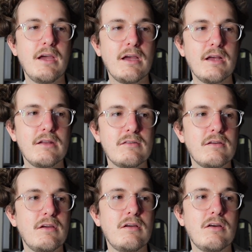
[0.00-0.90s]
and
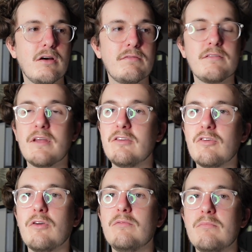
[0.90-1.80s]
often they
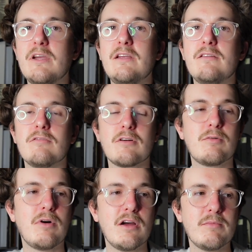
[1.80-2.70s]
don't meet the
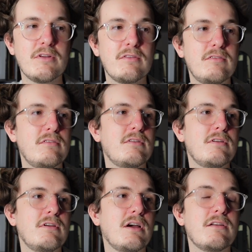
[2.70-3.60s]
requirements
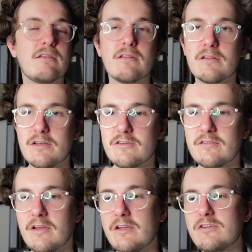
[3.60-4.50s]
under the
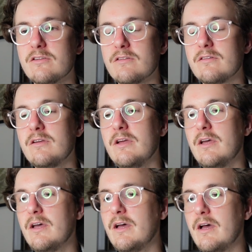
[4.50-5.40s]
legislation.
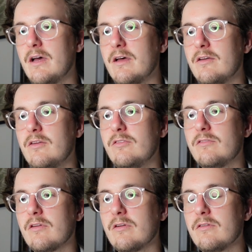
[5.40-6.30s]

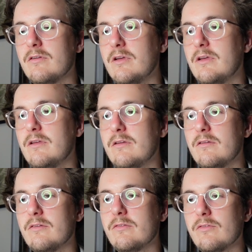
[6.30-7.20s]
So
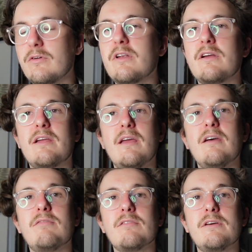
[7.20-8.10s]
look at it
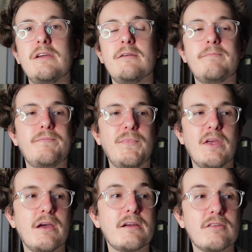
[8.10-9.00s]
carefully,
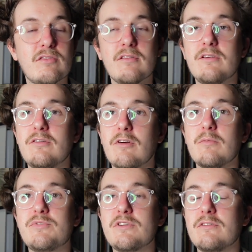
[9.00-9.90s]
consider your
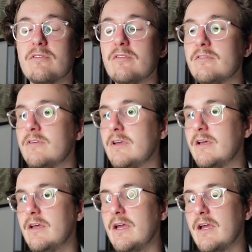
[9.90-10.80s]
options,
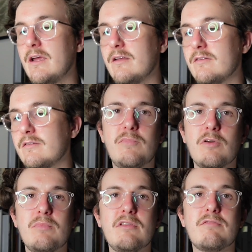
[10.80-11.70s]
and
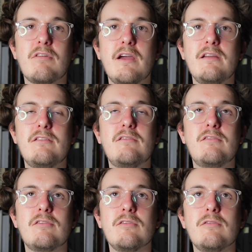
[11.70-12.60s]
don't be afraid
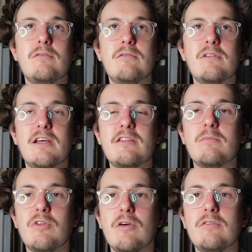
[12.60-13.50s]
to let
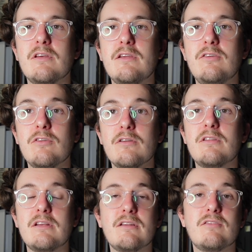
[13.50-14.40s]
them know that you don't
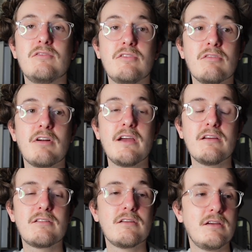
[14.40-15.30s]
think this is
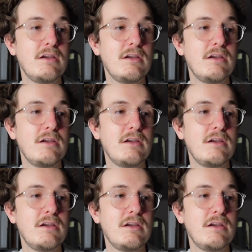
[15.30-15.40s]
correct,